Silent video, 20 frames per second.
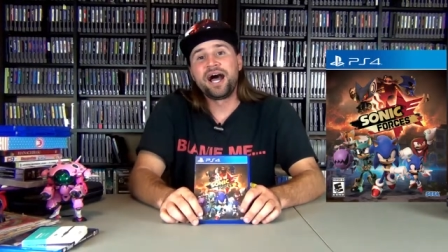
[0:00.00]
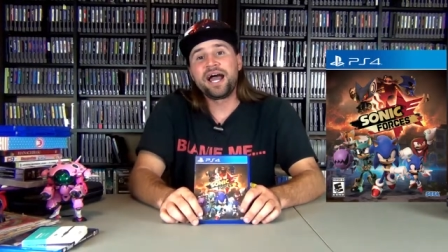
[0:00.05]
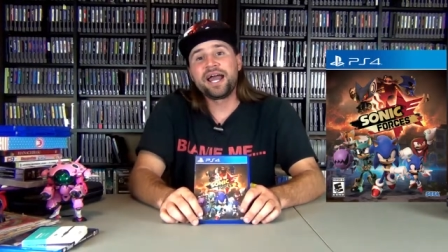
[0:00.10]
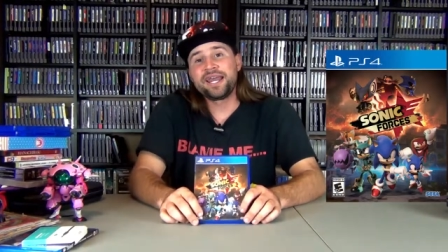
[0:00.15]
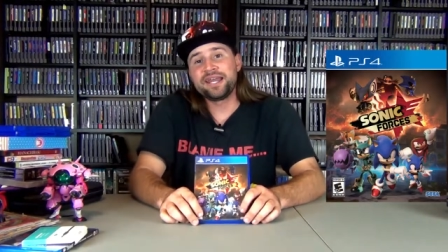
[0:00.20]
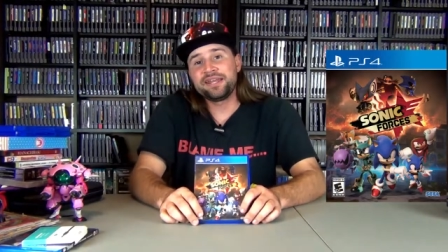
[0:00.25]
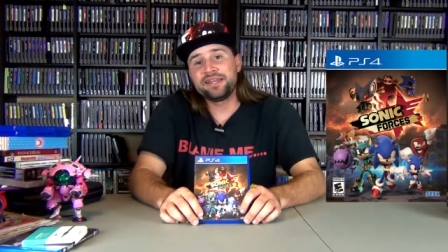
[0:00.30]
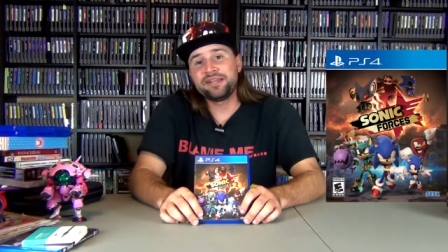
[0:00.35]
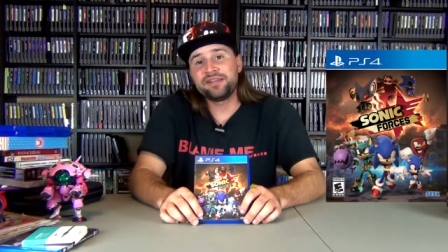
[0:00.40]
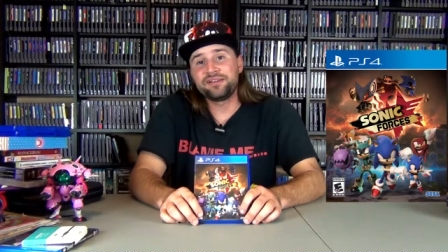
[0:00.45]

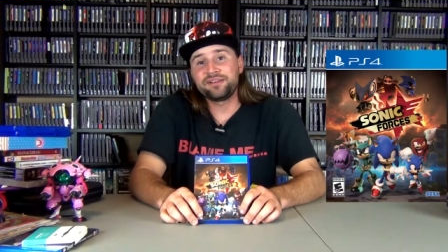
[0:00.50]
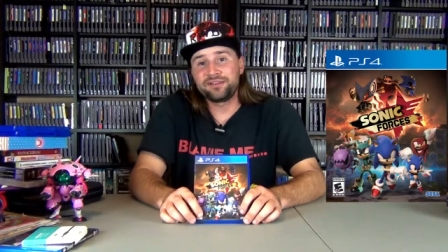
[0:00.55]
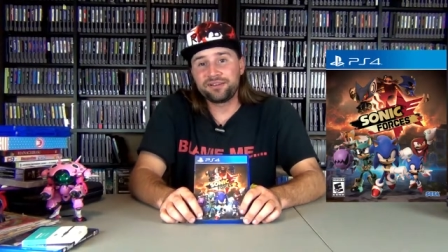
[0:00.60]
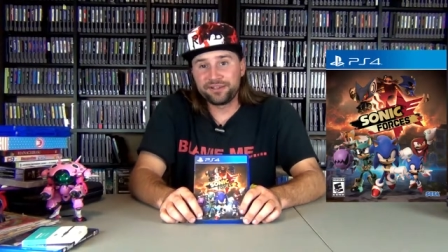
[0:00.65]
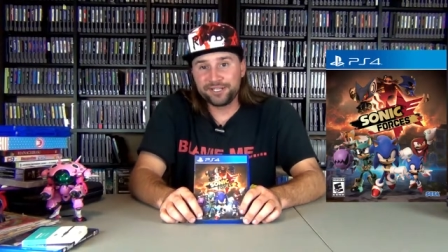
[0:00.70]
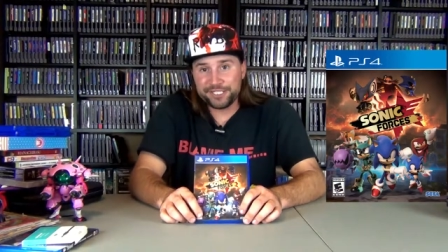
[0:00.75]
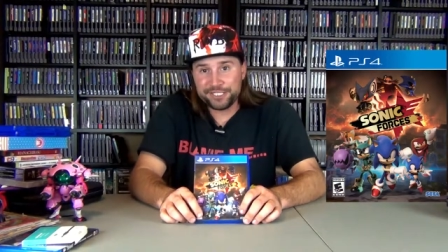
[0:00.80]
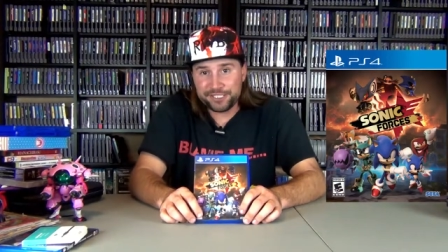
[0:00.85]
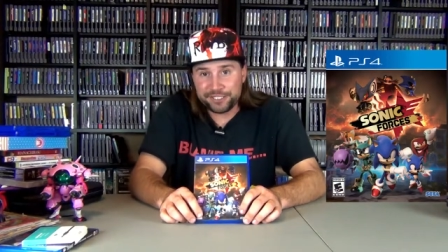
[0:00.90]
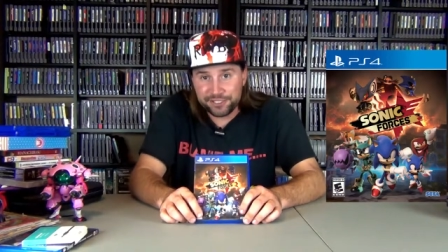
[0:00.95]
I
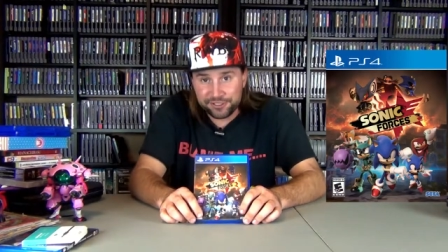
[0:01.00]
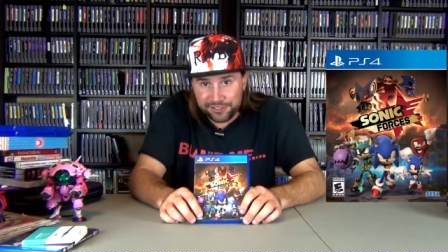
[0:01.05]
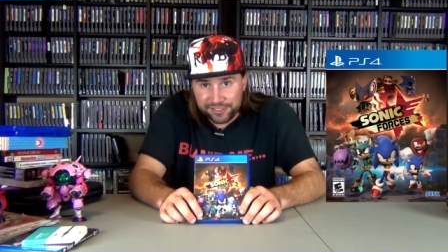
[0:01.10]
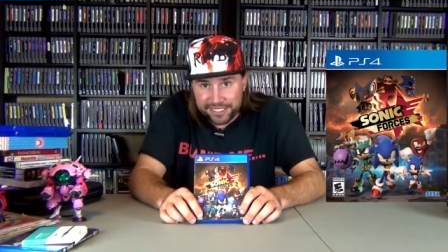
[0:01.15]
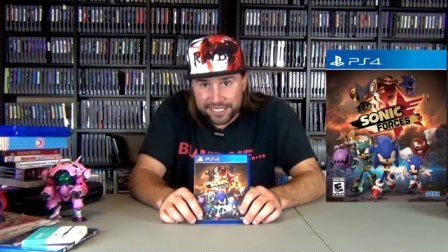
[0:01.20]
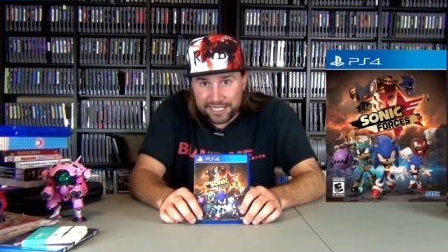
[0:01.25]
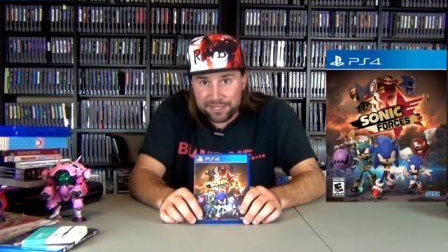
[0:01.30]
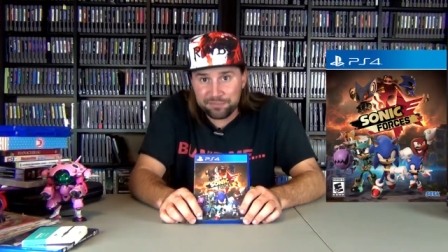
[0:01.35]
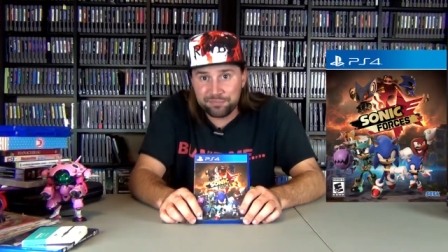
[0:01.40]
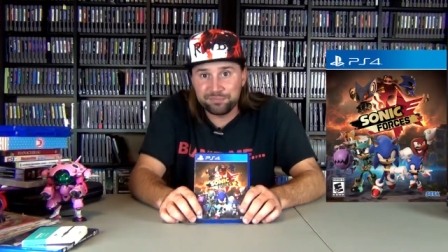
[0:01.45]

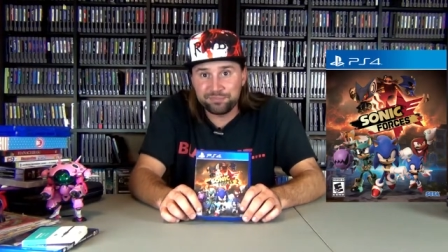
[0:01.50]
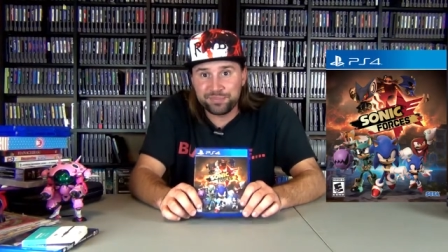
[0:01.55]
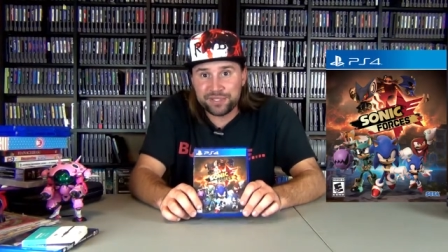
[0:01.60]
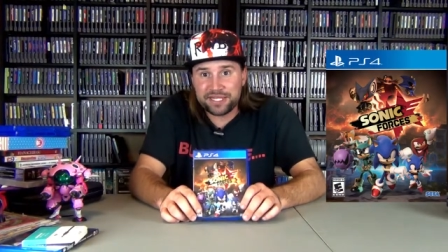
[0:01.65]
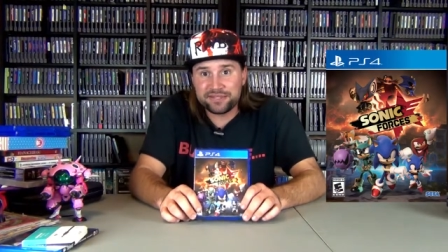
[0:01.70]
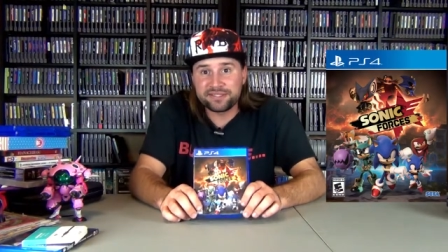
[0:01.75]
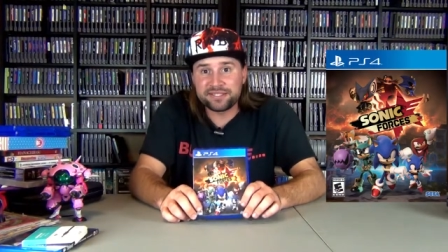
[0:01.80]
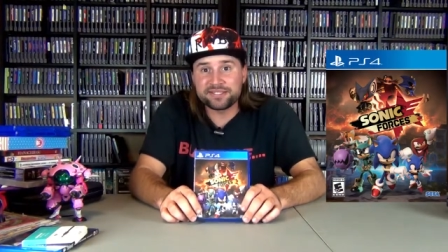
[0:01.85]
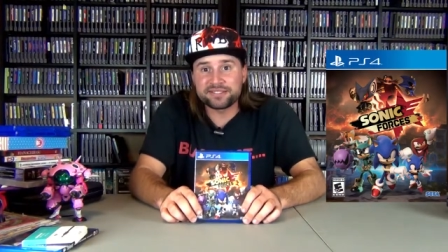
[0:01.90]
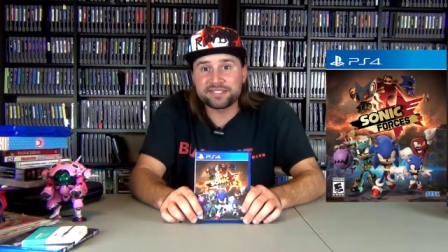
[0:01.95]
literally
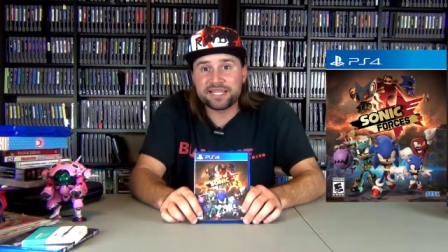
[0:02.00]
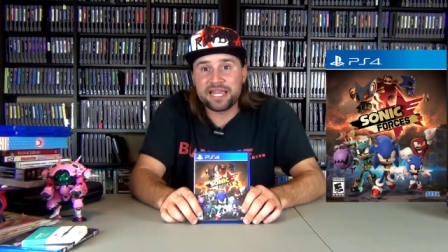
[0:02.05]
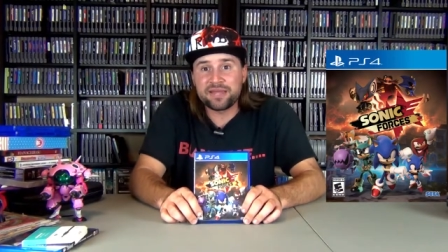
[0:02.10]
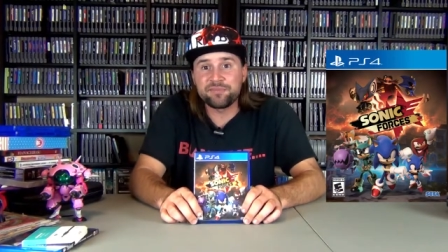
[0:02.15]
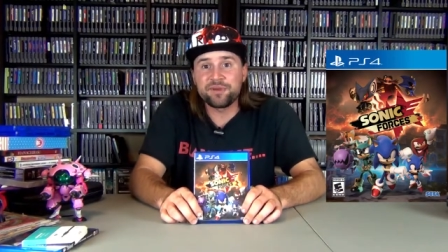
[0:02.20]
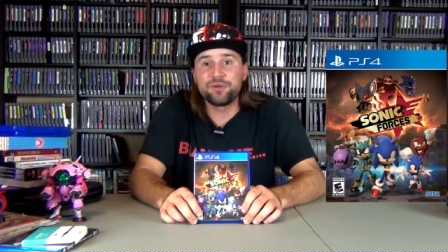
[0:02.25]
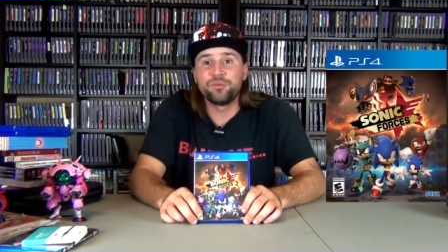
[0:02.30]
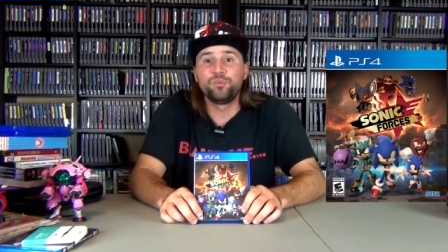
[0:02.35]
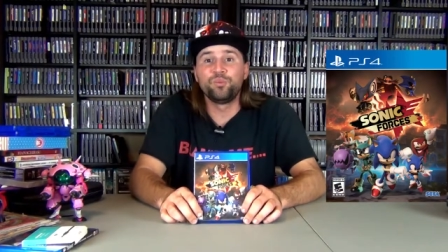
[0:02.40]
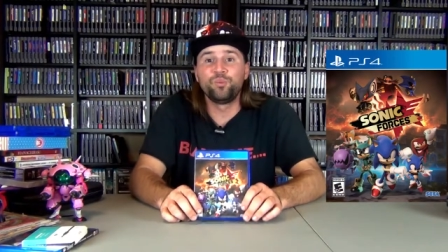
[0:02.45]
beat this
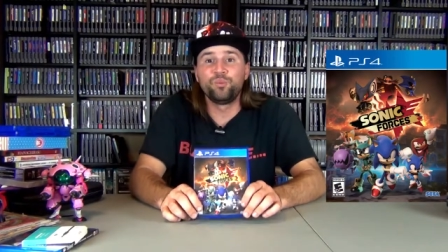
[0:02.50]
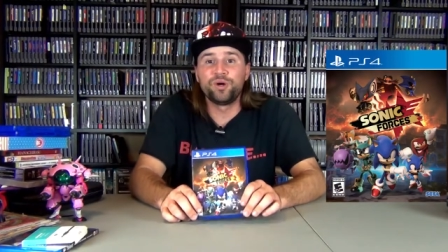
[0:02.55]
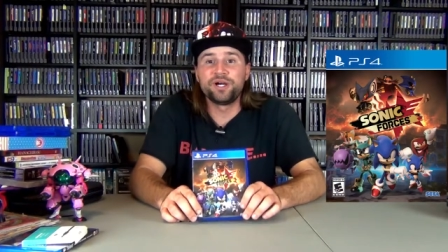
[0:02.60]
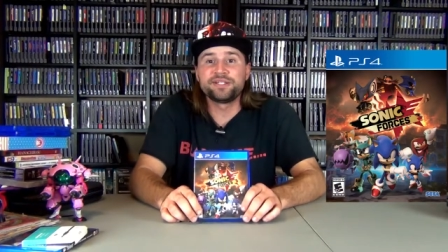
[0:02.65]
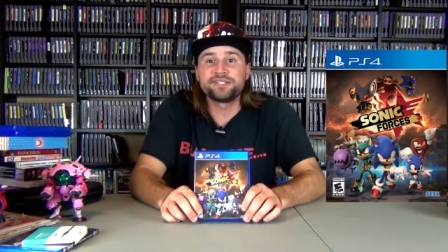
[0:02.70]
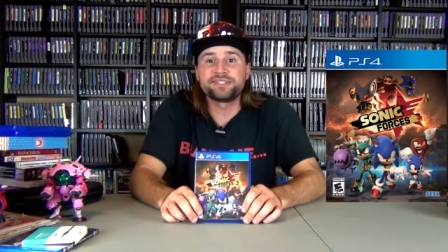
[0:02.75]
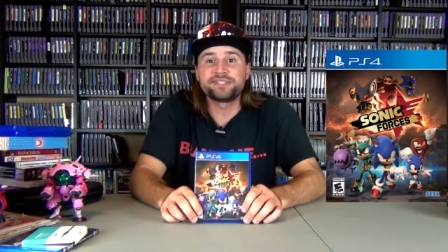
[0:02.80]
game in